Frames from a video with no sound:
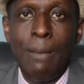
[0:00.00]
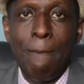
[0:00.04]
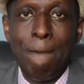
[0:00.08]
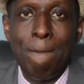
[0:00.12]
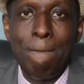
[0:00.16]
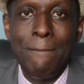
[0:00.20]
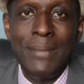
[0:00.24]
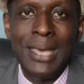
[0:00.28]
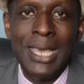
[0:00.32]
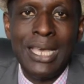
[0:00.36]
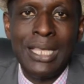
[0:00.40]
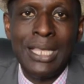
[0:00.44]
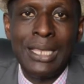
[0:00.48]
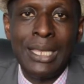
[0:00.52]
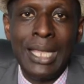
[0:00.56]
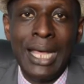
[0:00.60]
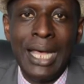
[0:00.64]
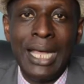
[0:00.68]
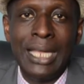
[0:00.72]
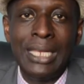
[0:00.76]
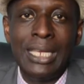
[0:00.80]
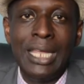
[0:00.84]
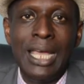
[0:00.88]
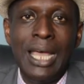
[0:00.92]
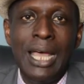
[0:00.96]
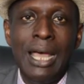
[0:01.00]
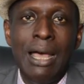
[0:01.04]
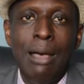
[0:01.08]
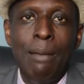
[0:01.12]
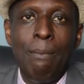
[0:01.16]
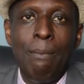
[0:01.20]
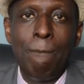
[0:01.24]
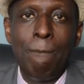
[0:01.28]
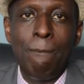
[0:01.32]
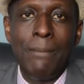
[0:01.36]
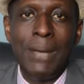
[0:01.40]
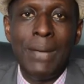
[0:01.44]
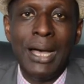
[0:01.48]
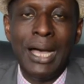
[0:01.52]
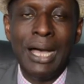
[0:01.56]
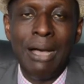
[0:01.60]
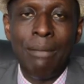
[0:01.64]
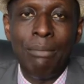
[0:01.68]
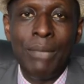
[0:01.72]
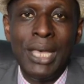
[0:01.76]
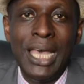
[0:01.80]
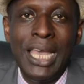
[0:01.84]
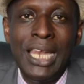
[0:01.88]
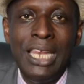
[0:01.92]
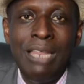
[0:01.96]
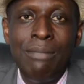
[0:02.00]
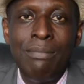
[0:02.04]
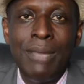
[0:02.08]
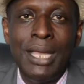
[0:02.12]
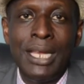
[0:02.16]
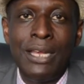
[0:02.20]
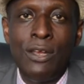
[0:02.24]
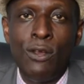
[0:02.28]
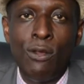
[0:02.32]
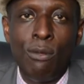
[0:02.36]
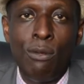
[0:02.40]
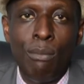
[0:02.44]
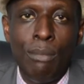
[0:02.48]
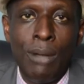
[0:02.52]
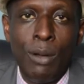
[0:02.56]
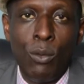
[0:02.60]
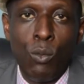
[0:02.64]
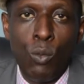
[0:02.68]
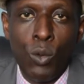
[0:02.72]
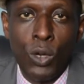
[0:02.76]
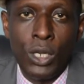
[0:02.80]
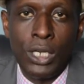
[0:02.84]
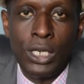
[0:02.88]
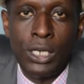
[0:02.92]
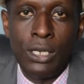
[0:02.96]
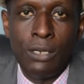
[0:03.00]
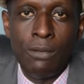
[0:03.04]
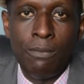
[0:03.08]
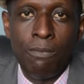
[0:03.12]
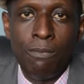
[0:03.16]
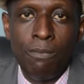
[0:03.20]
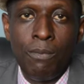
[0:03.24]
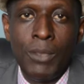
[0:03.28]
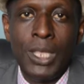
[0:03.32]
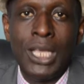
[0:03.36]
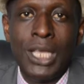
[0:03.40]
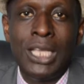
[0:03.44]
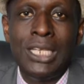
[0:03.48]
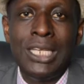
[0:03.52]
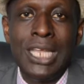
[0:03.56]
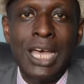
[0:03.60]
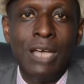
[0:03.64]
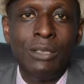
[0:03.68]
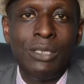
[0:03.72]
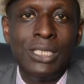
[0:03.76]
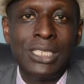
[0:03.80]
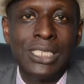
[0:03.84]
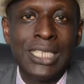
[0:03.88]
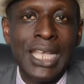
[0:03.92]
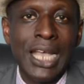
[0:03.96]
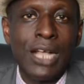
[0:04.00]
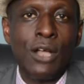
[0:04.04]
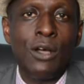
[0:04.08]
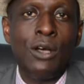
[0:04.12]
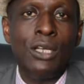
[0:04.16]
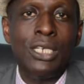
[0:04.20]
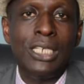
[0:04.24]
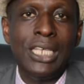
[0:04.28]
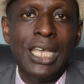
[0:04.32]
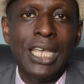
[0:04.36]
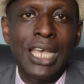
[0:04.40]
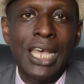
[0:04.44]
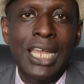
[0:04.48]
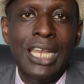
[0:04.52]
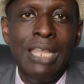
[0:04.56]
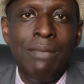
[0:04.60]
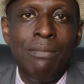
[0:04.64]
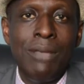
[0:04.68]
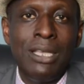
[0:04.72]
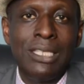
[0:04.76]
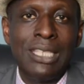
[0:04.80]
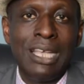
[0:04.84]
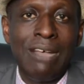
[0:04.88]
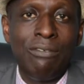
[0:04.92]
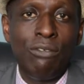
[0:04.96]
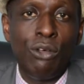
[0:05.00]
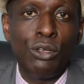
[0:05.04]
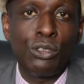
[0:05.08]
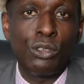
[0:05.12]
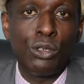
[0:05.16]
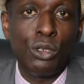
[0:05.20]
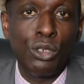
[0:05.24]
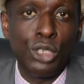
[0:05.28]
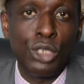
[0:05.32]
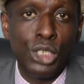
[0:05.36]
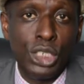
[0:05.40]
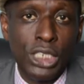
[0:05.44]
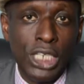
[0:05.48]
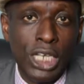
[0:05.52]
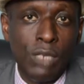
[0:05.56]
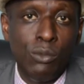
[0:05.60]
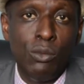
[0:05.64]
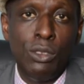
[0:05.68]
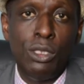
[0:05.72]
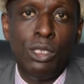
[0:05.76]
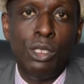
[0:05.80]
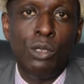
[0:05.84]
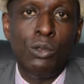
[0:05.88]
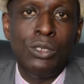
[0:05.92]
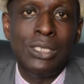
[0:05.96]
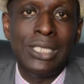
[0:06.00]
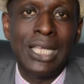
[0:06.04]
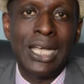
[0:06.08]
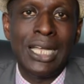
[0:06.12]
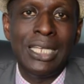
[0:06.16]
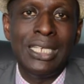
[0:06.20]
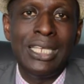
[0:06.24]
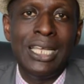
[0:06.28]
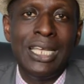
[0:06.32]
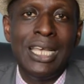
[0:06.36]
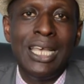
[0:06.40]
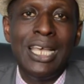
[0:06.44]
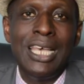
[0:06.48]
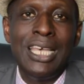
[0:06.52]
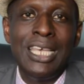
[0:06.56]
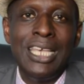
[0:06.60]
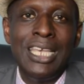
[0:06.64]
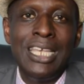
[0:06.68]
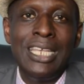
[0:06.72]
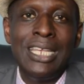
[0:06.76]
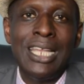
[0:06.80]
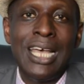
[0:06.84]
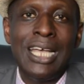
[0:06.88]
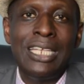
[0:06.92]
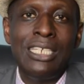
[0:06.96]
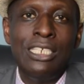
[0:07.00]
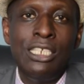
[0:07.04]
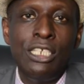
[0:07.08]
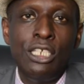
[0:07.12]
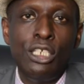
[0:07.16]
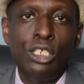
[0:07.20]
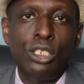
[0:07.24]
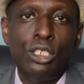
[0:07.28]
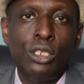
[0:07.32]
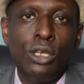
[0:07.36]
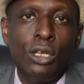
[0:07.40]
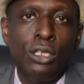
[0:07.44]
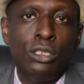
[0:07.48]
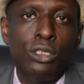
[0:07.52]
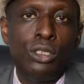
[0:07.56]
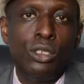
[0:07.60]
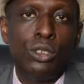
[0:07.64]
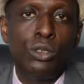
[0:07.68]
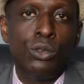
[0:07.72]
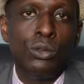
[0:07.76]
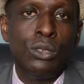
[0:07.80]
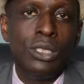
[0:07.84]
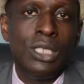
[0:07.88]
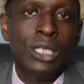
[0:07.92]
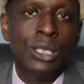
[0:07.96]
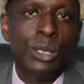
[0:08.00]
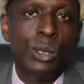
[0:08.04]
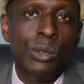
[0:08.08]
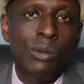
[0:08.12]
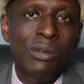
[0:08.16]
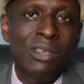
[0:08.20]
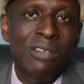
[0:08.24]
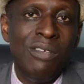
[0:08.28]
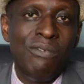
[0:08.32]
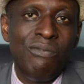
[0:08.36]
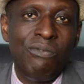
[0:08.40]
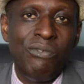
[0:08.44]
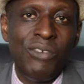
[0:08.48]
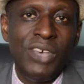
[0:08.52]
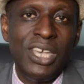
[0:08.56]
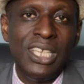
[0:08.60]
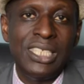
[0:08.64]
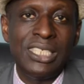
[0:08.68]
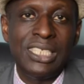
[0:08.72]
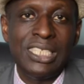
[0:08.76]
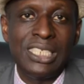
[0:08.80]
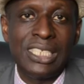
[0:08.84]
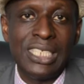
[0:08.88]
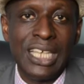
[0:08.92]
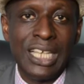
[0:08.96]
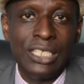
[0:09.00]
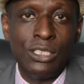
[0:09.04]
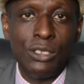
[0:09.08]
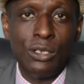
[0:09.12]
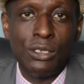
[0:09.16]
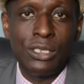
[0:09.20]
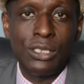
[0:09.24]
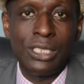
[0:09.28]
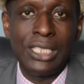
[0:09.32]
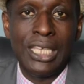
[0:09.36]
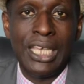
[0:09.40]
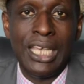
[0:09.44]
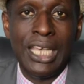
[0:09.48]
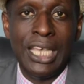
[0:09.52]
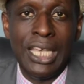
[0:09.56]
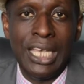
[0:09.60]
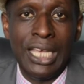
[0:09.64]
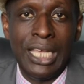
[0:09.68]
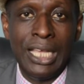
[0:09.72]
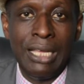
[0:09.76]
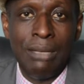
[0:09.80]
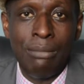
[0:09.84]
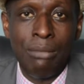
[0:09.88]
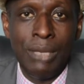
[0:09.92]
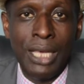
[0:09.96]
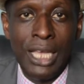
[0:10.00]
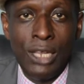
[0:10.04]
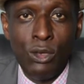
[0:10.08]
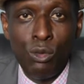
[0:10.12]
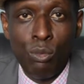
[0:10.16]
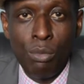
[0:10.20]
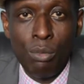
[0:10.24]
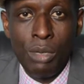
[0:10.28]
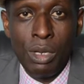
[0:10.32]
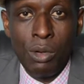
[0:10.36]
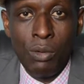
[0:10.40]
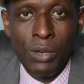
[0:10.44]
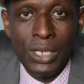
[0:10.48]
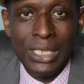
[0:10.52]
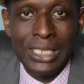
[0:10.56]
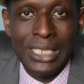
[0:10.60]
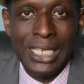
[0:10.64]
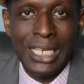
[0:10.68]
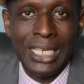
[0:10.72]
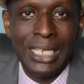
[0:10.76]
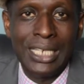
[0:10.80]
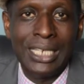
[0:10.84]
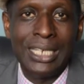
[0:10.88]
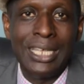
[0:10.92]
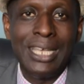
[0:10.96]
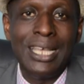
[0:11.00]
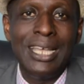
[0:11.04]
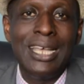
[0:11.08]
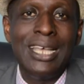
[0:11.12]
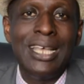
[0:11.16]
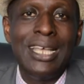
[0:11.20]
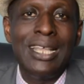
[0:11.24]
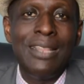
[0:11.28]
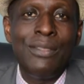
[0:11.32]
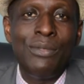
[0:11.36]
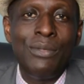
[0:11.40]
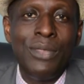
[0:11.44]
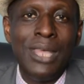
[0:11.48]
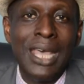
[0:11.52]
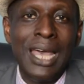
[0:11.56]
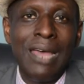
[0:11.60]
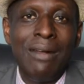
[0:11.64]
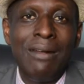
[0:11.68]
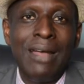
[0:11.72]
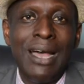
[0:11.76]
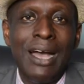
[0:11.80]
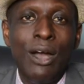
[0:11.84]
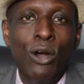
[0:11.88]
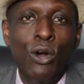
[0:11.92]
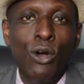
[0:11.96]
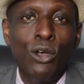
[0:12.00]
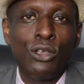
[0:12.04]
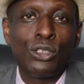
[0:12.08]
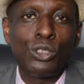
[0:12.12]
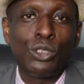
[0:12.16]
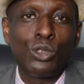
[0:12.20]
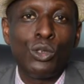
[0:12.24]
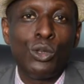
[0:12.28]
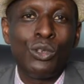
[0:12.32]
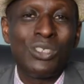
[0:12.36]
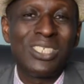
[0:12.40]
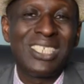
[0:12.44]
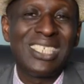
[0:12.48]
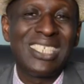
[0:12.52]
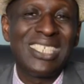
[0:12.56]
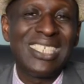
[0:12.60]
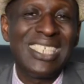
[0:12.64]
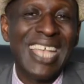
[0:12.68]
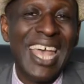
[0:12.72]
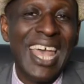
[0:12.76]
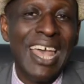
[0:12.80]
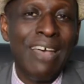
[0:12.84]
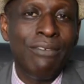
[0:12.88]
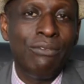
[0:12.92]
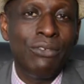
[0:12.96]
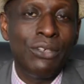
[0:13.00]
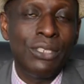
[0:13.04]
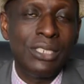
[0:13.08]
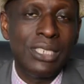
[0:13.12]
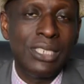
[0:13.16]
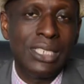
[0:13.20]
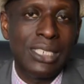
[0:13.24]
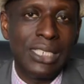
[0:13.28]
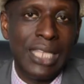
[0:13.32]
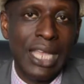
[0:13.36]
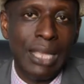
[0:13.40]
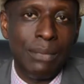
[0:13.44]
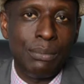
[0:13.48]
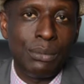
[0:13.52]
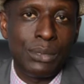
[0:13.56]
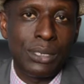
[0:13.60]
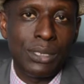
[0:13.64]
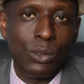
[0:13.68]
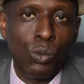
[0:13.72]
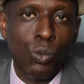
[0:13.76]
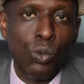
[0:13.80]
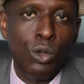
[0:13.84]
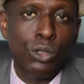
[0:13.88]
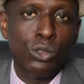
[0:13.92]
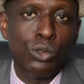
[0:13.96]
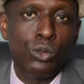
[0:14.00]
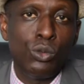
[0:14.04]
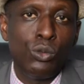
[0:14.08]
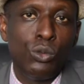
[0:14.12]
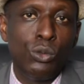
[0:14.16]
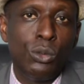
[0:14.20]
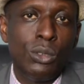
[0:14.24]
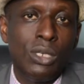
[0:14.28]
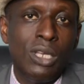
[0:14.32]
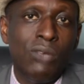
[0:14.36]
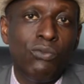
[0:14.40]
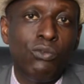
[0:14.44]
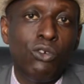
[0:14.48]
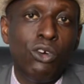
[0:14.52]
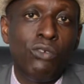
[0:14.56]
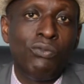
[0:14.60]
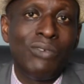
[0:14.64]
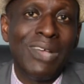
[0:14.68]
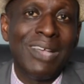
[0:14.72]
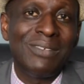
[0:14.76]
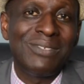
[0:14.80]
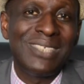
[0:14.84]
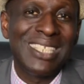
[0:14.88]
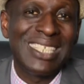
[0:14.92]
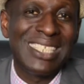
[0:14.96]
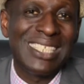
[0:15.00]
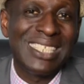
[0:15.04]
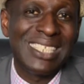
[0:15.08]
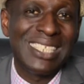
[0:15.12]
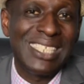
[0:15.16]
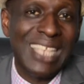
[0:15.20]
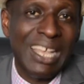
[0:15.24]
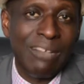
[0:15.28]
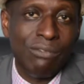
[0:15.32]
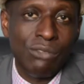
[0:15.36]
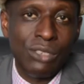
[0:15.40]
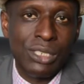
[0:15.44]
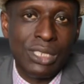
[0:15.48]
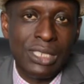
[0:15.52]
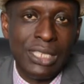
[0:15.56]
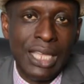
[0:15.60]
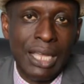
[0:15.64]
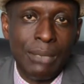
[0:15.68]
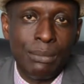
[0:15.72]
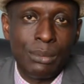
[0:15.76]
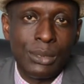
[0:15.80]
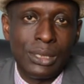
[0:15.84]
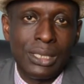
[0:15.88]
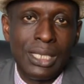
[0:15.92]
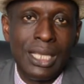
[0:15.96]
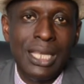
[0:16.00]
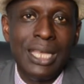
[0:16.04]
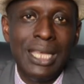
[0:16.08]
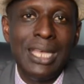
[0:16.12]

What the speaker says: Make that element number one. Now, the second element I've also shared with you is that in addition to the three phases I just enumerated, there are also seven steps, 7 steps